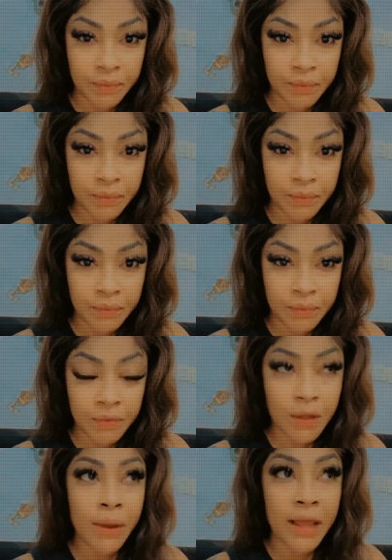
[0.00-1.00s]
I
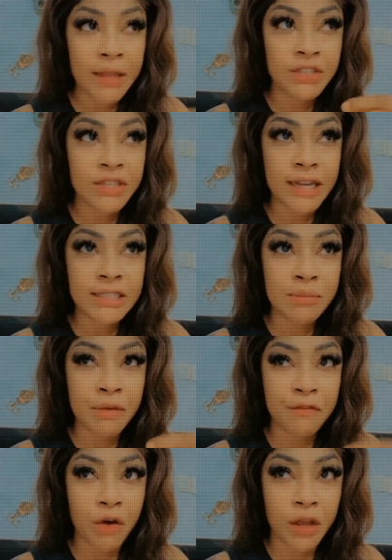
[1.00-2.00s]
f- knew her
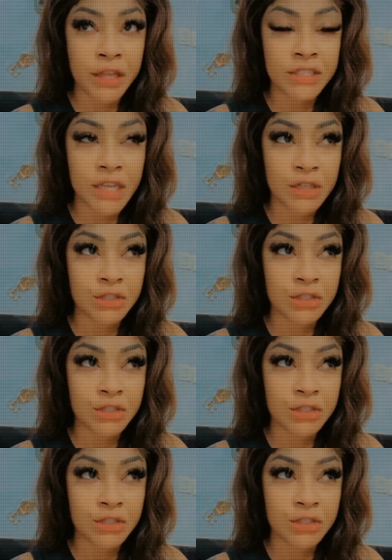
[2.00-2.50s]
from a